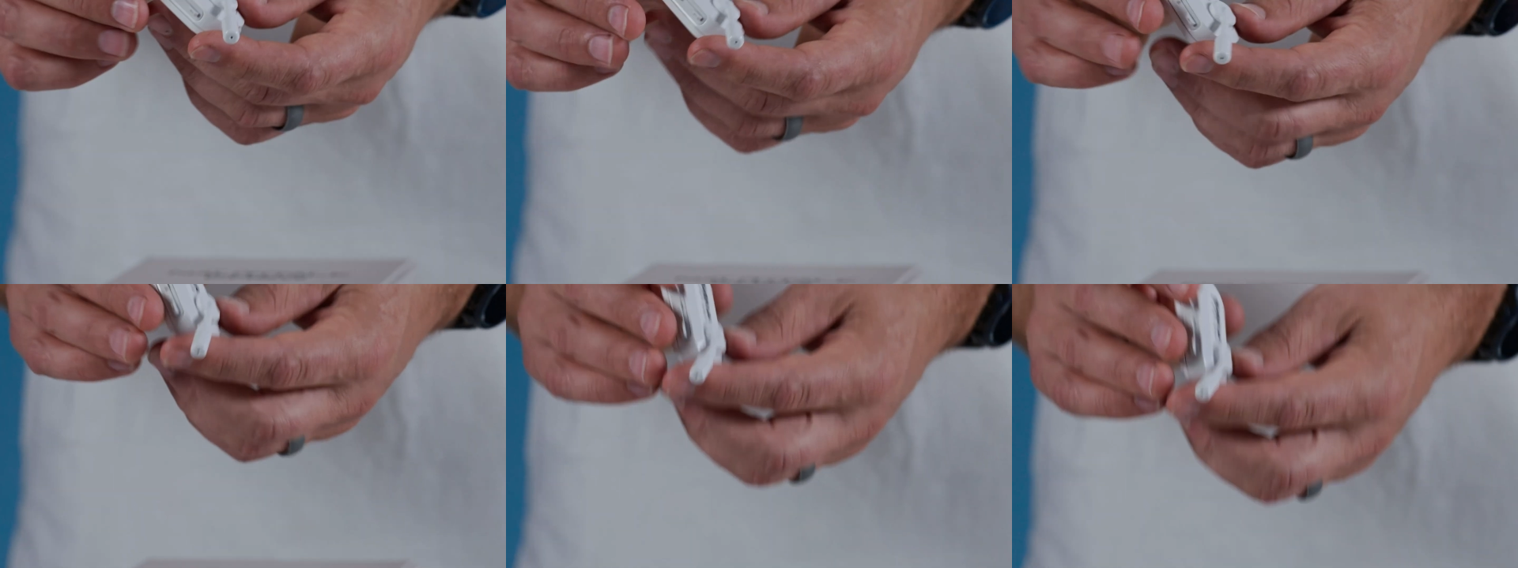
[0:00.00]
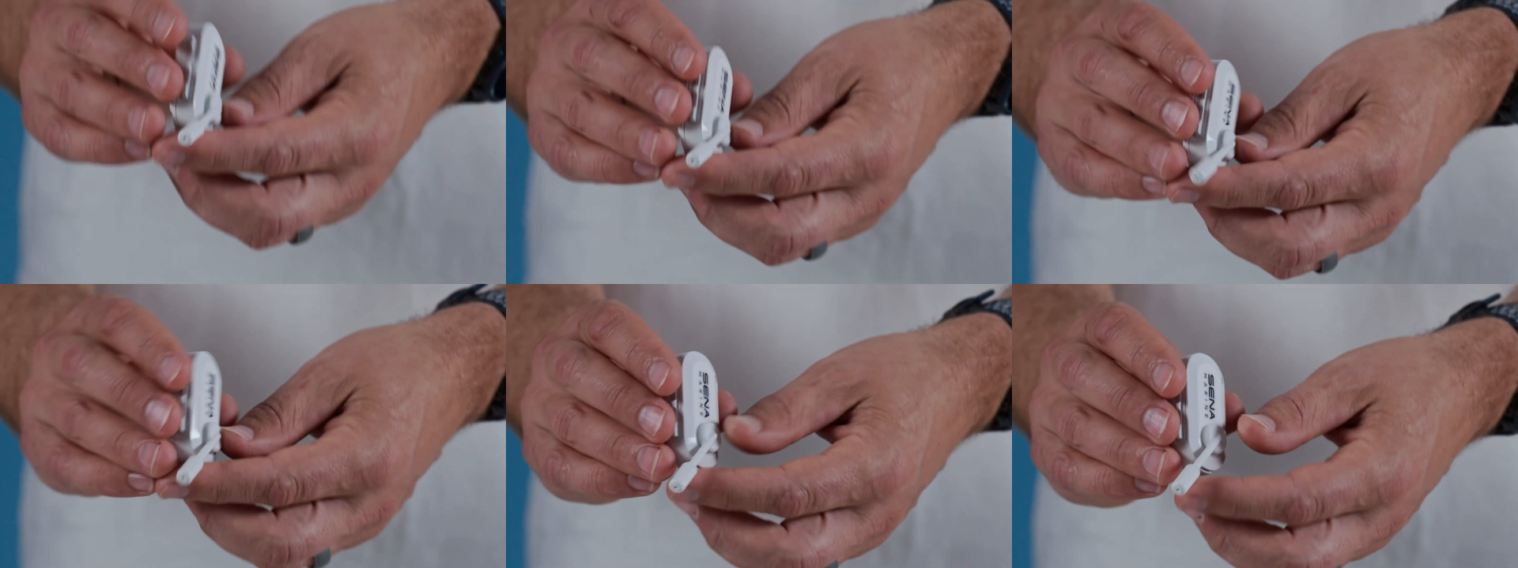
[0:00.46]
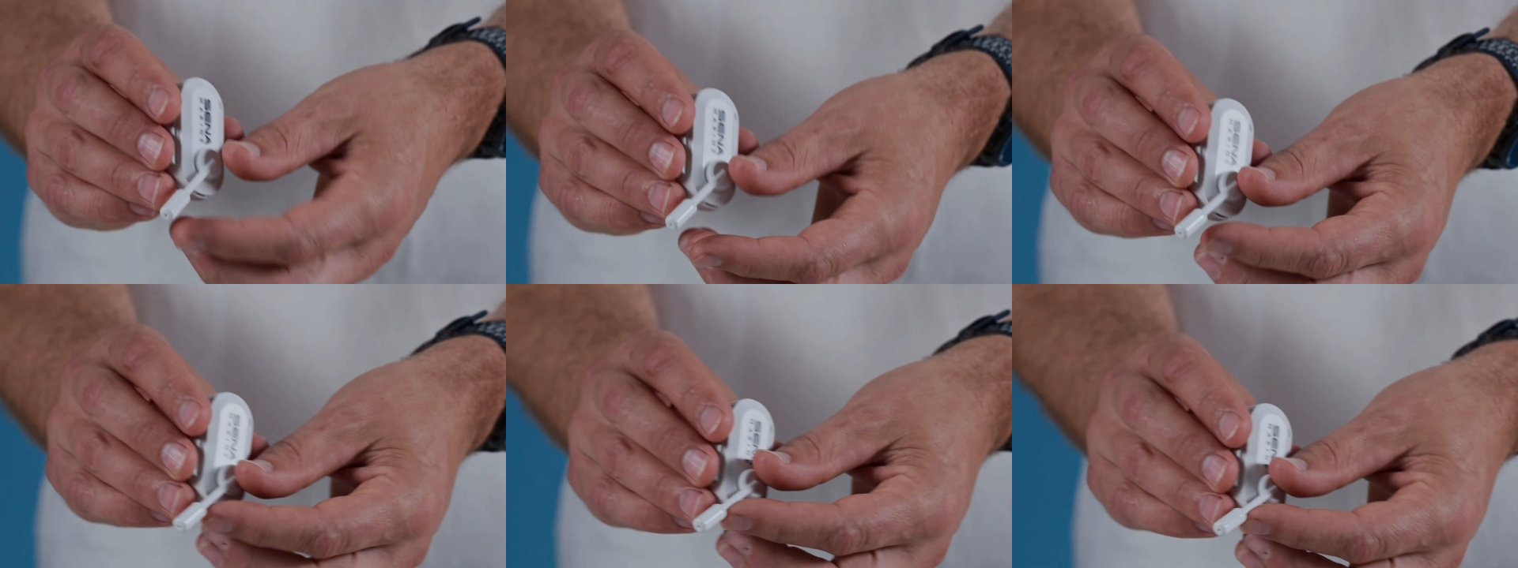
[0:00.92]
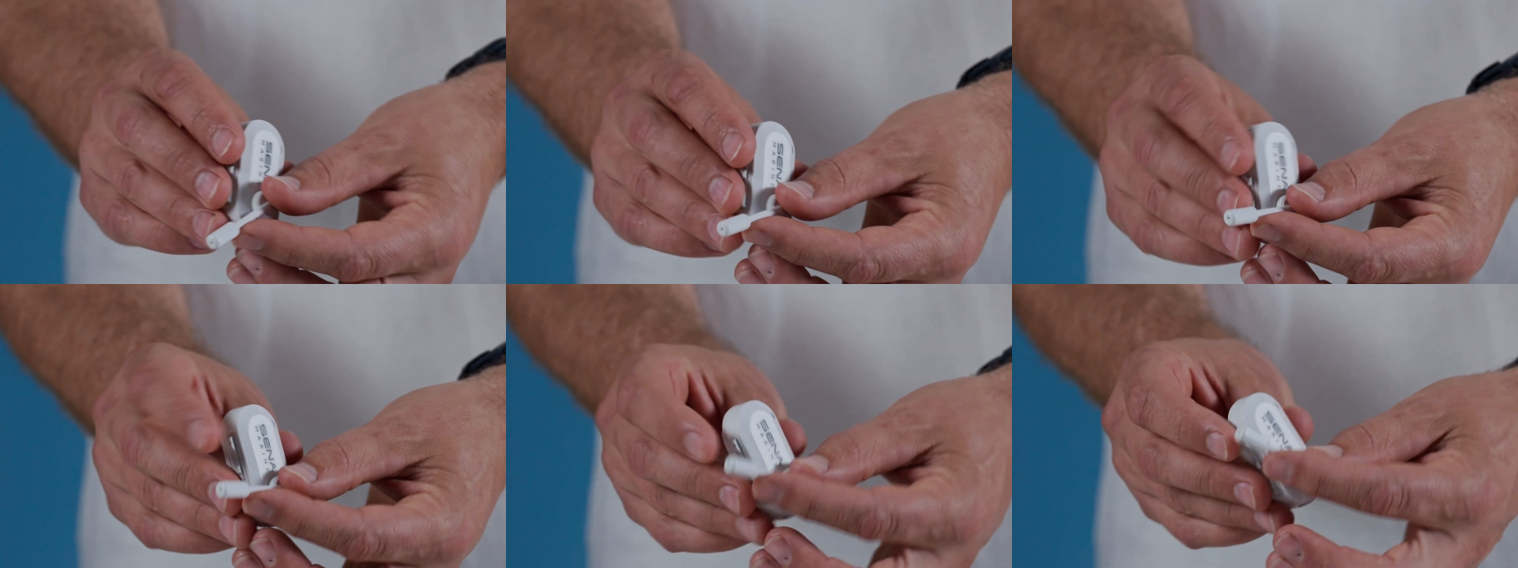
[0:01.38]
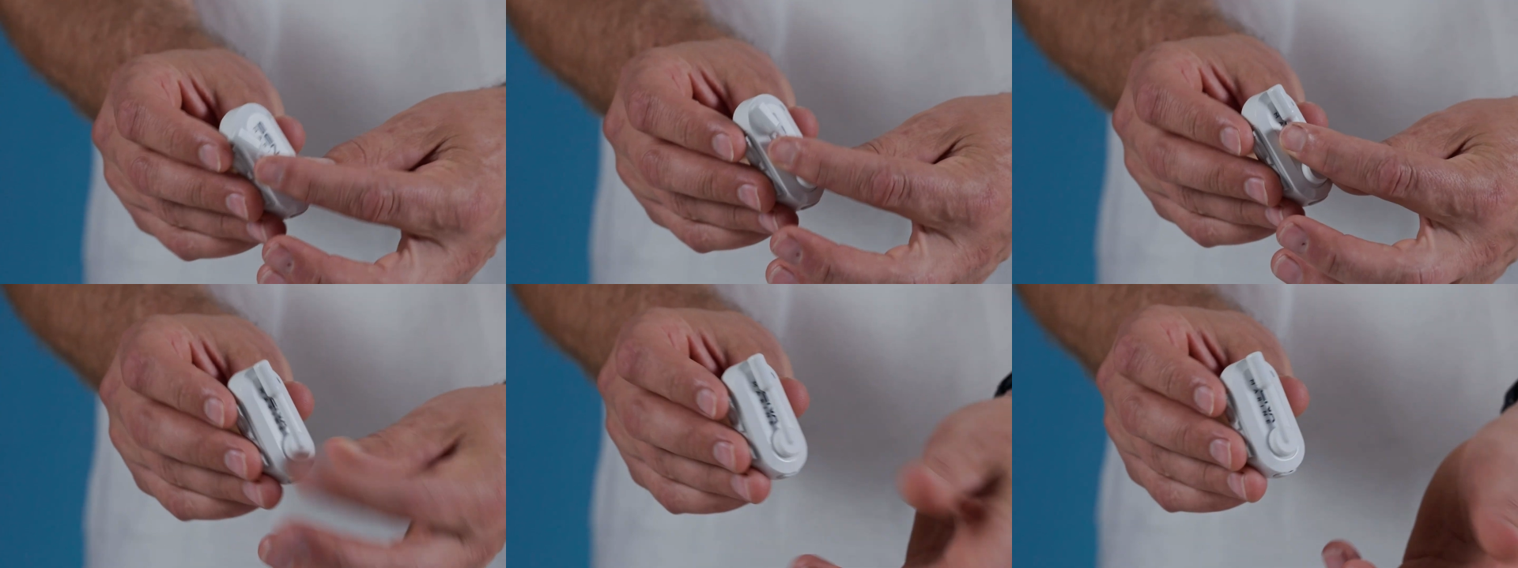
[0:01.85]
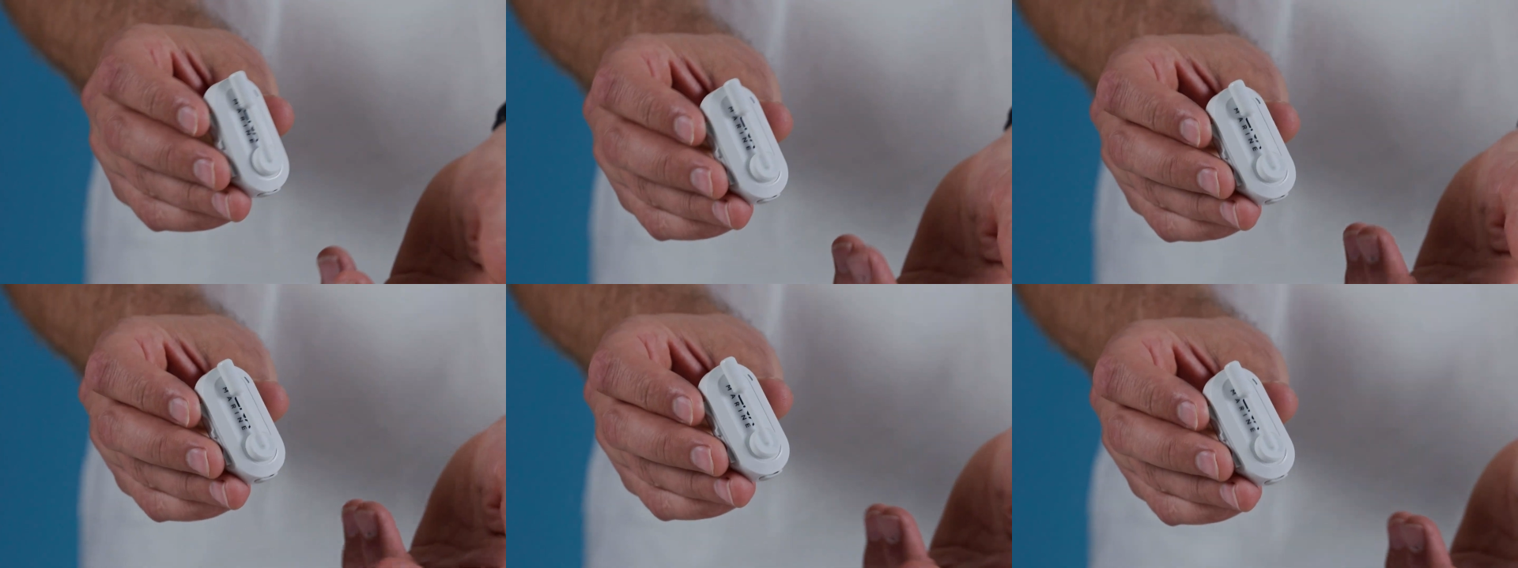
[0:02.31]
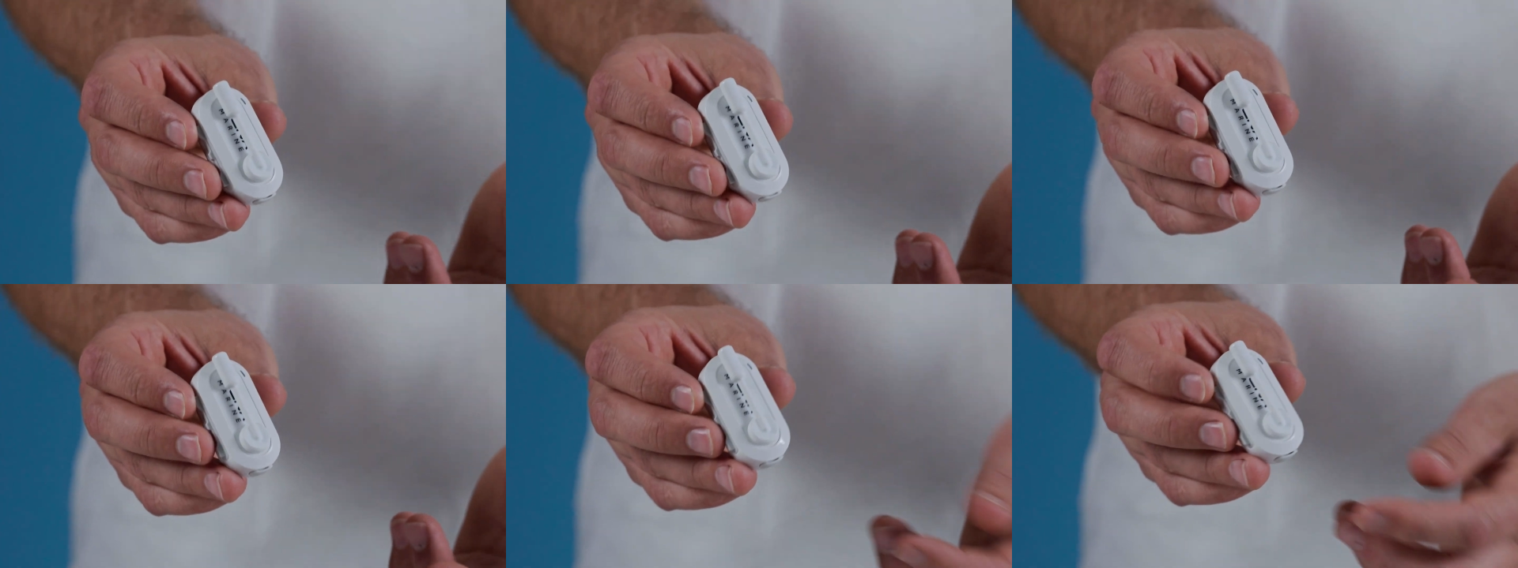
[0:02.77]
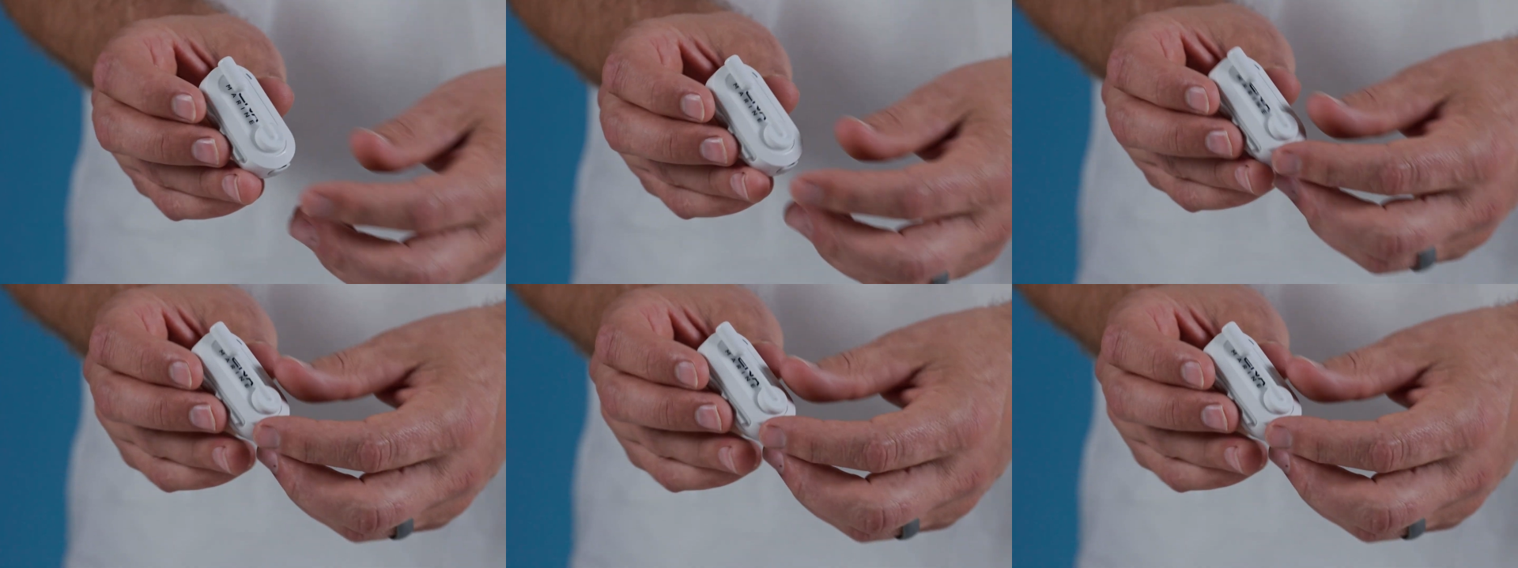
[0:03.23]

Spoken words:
No face is visible, so there are no lips to read.